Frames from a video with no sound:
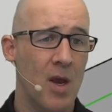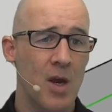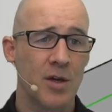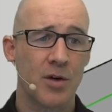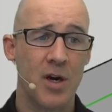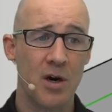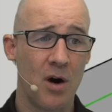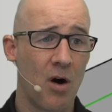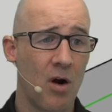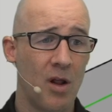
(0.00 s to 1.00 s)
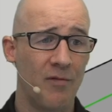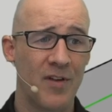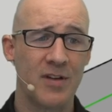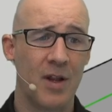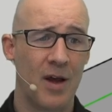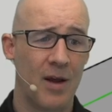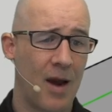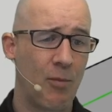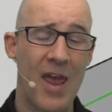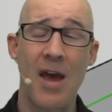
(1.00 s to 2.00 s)
So here are all the,
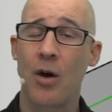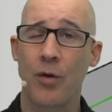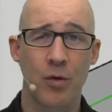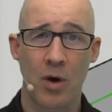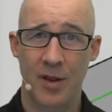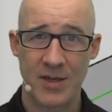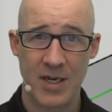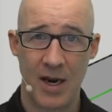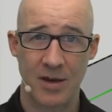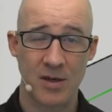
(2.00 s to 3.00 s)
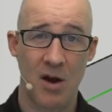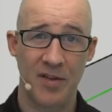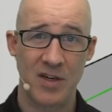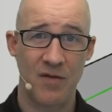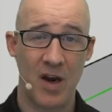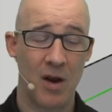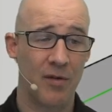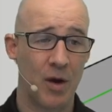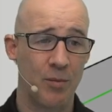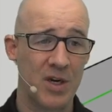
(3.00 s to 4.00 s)
I can't go through all the settings on this video.
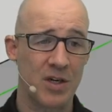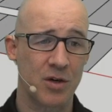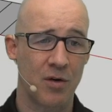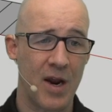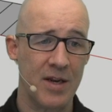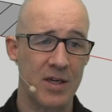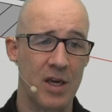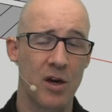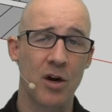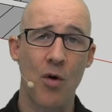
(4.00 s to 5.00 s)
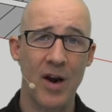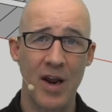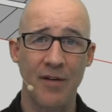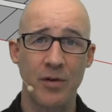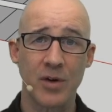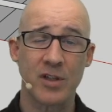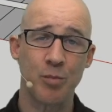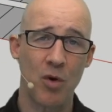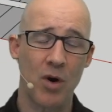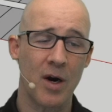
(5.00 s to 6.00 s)
That would be just crazy. You're going to have to
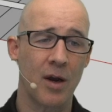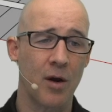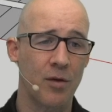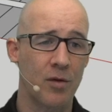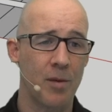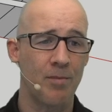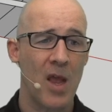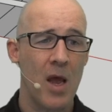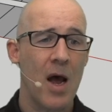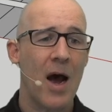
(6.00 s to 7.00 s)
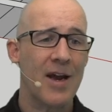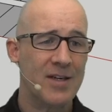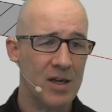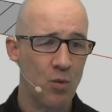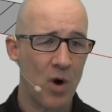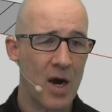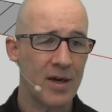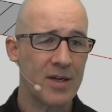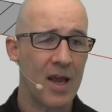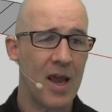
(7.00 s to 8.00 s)
explore and go through them. I did
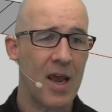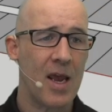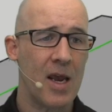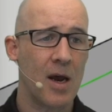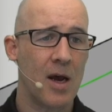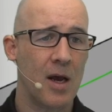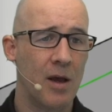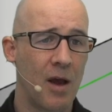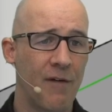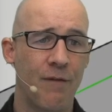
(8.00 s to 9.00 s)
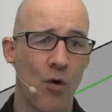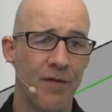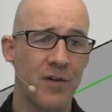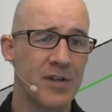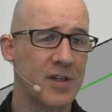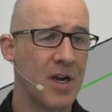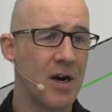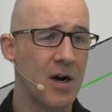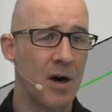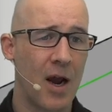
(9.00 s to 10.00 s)
want a 4-foot
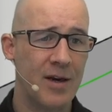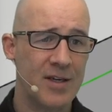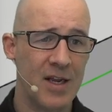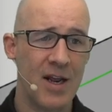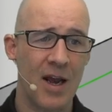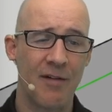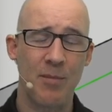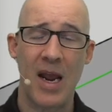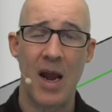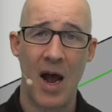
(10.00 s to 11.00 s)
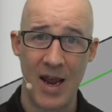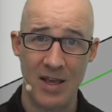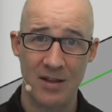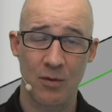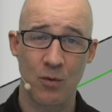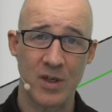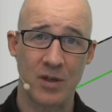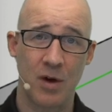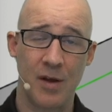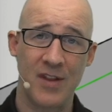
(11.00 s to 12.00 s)
stair. I did have my height, which
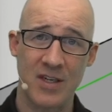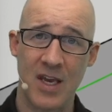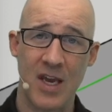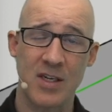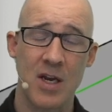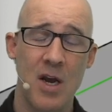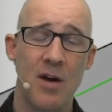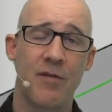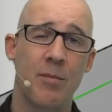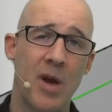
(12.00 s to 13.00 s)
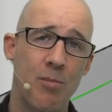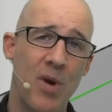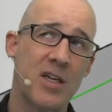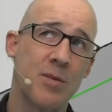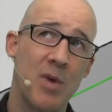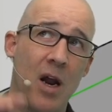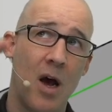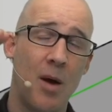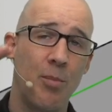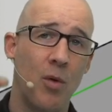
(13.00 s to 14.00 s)
in this case, from my basement
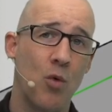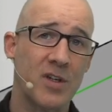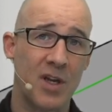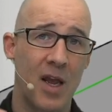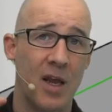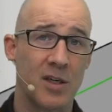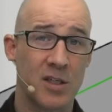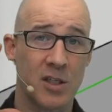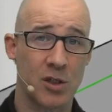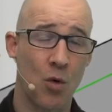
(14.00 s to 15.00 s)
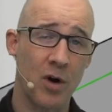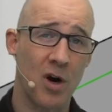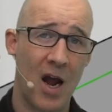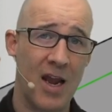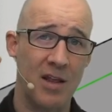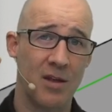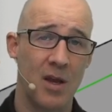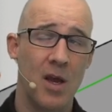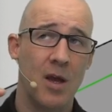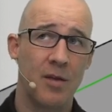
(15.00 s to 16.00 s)
up, was a shorter height
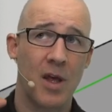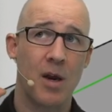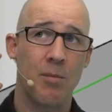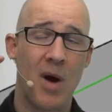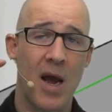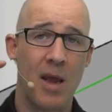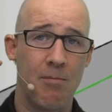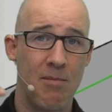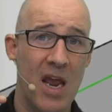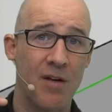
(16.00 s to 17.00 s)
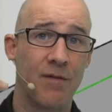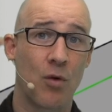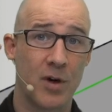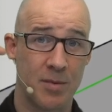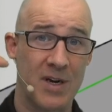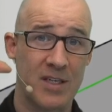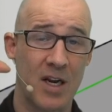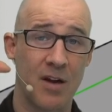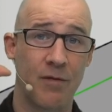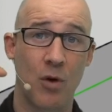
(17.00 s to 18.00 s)
than my main floor to my
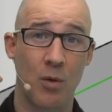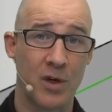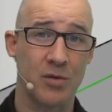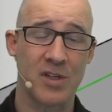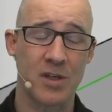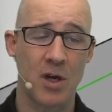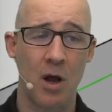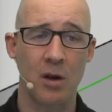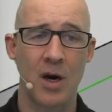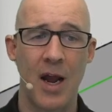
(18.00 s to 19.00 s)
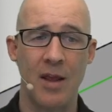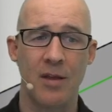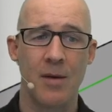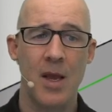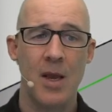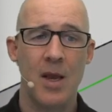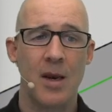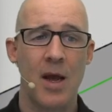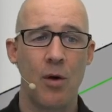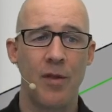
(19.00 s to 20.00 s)
second floor, which was a taller height.
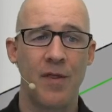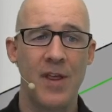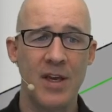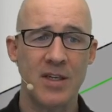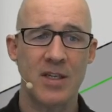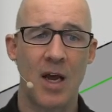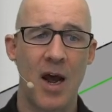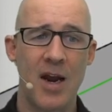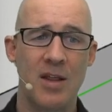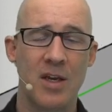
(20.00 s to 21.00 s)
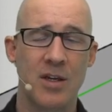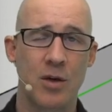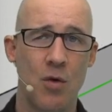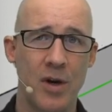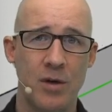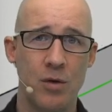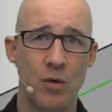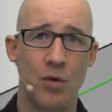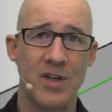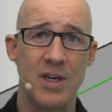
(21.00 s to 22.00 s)
Now, this height is going
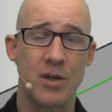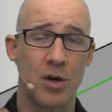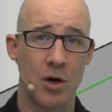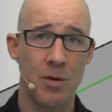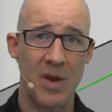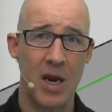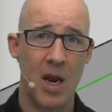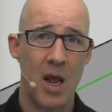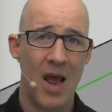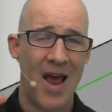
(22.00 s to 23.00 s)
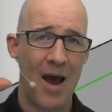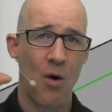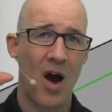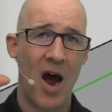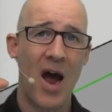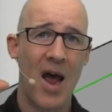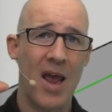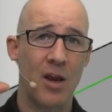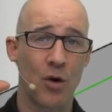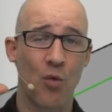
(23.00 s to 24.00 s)
to determine how high
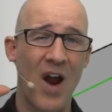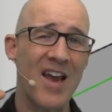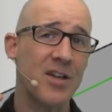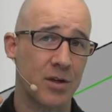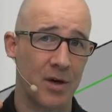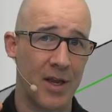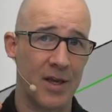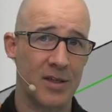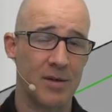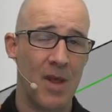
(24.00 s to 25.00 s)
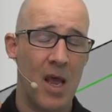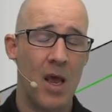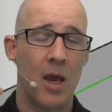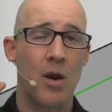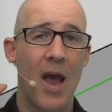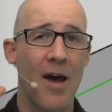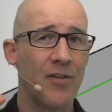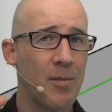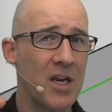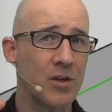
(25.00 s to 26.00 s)
your riser is. And you have
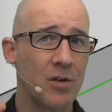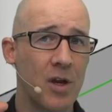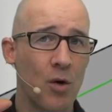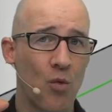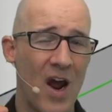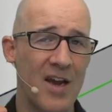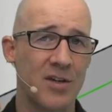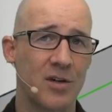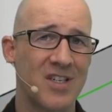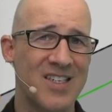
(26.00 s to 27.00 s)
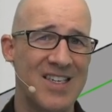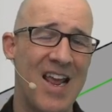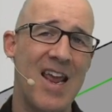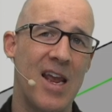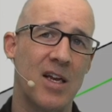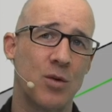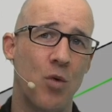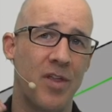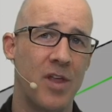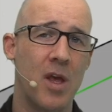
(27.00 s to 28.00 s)
to make sure that your riser stays
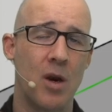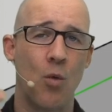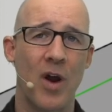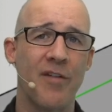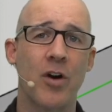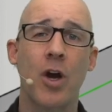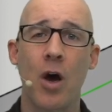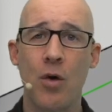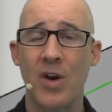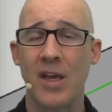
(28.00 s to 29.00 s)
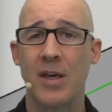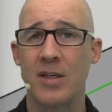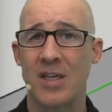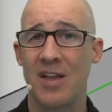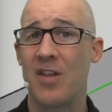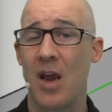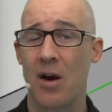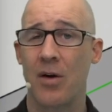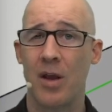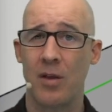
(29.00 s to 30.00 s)
within whatever code is in the
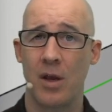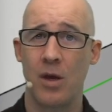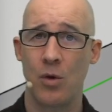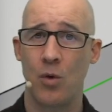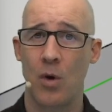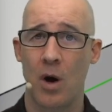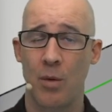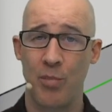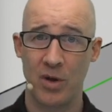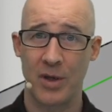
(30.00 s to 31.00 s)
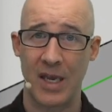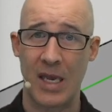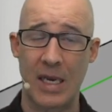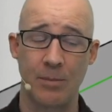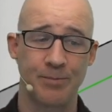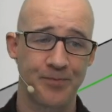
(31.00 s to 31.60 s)
area that you are building in.